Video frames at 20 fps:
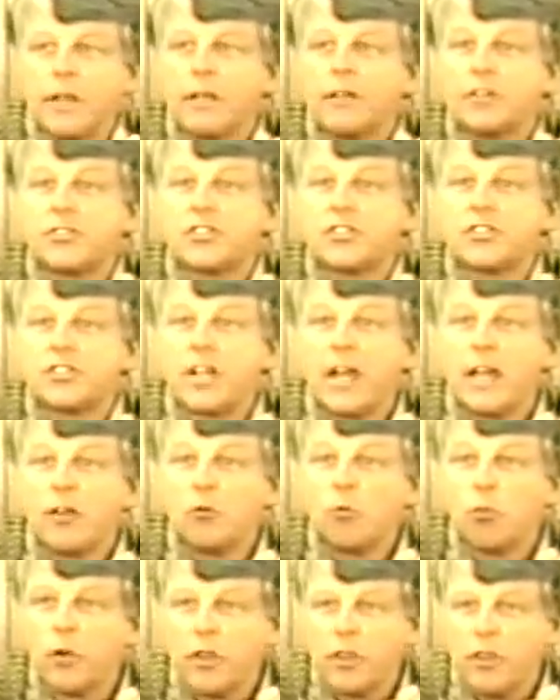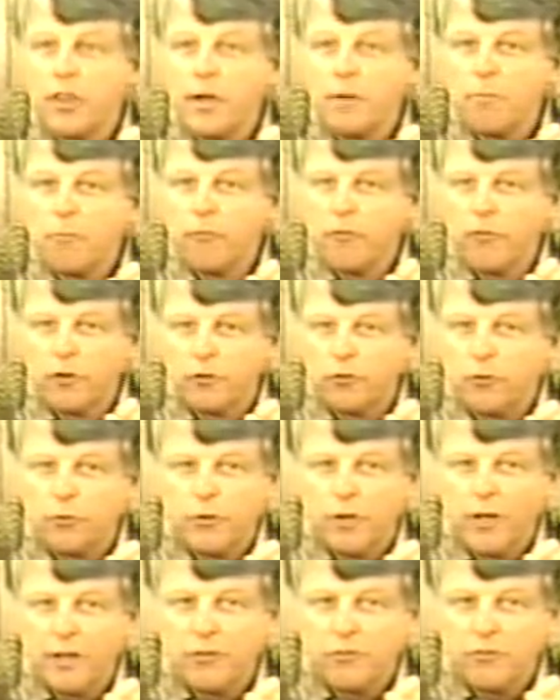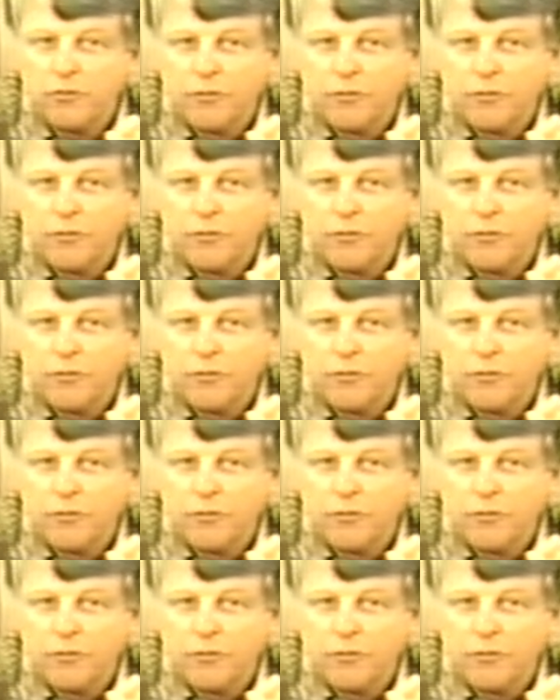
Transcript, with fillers: stayed with them for two days.